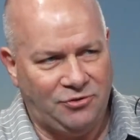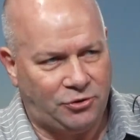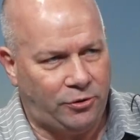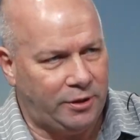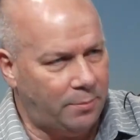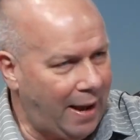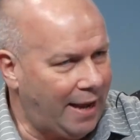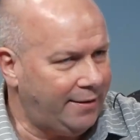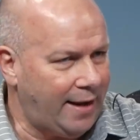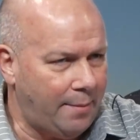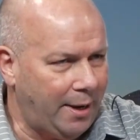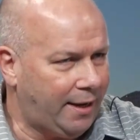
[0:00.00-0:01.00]
during the
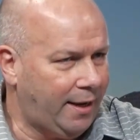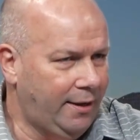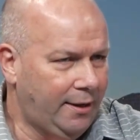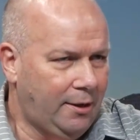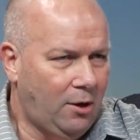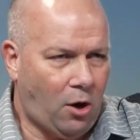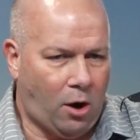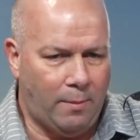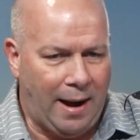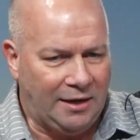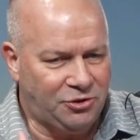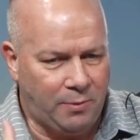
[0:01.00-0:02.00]
pandemic. Our
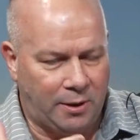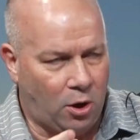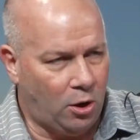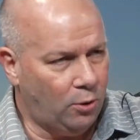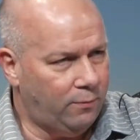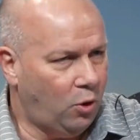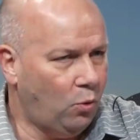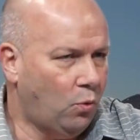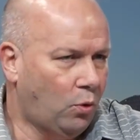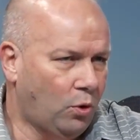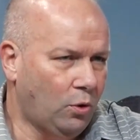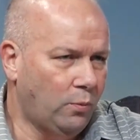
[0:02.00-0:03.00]
masks went all over the
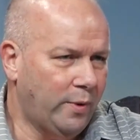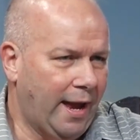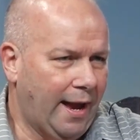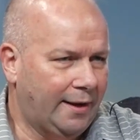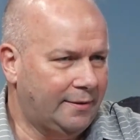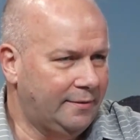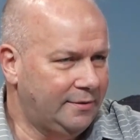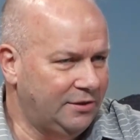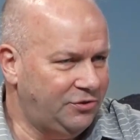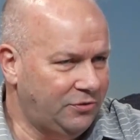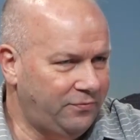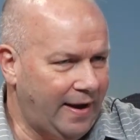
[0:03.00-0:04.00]
world. We had
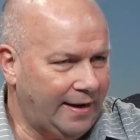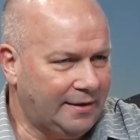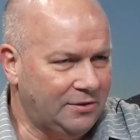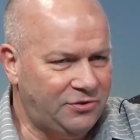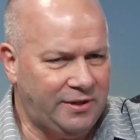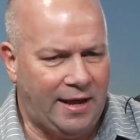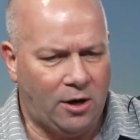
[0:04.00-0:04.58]
disinfectants, and then